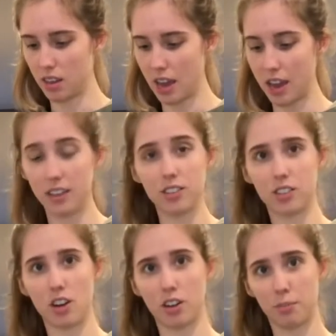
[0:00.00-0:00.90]
eggs
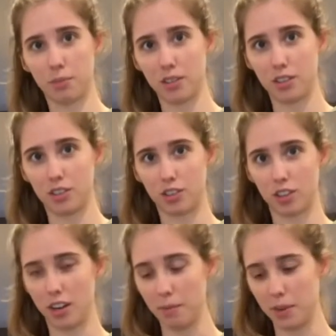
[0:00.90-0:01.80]
are completely
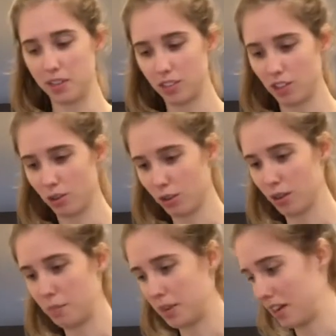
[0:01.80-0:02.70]
stirred up into
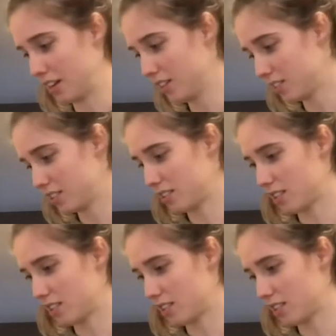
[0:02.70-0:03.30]
your bananas,